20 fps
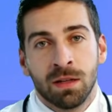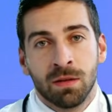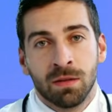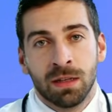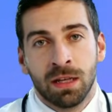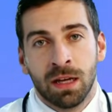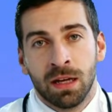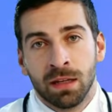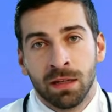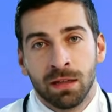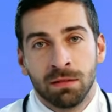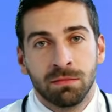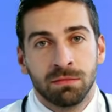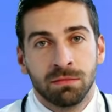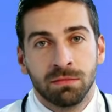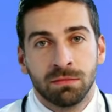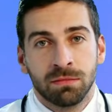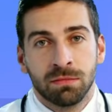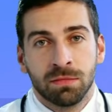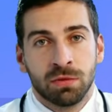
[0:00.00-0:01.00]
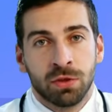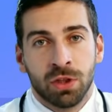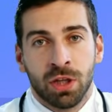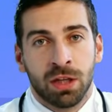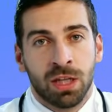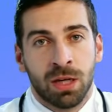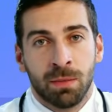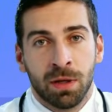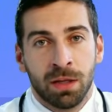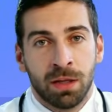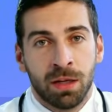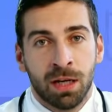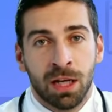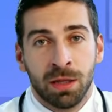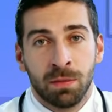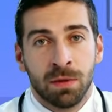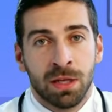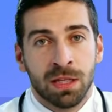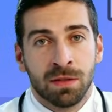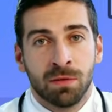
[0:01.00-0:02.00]
your vitamin B1
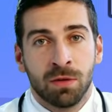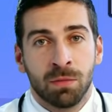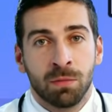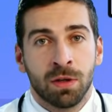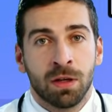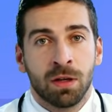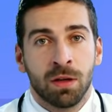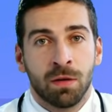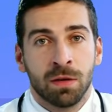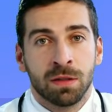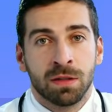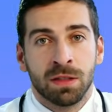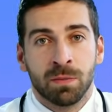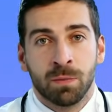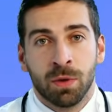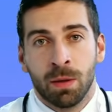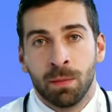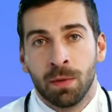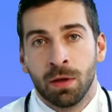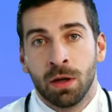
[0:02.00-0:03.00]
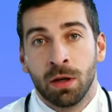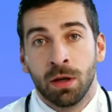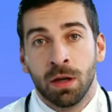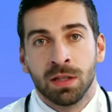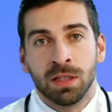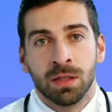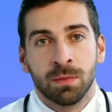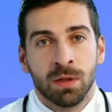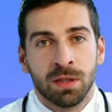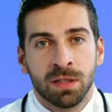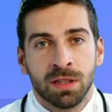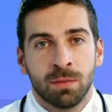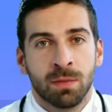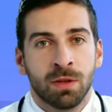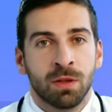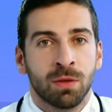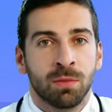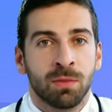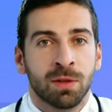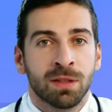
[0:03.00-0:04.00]
levels can reignite your
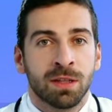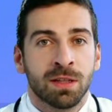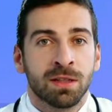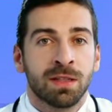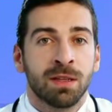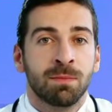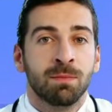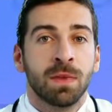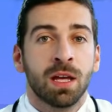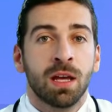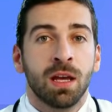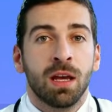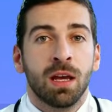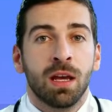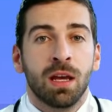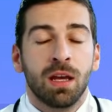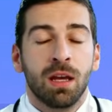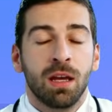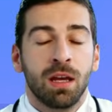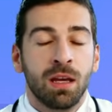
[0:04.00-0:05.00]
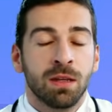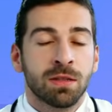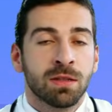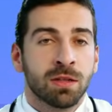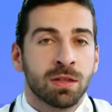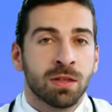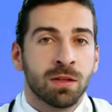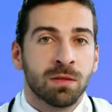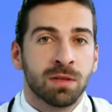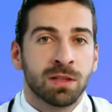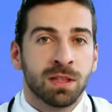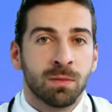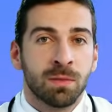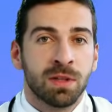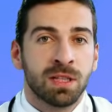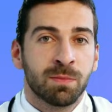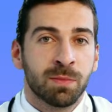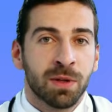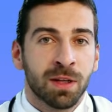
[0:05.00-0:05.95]
energy and restore your drive.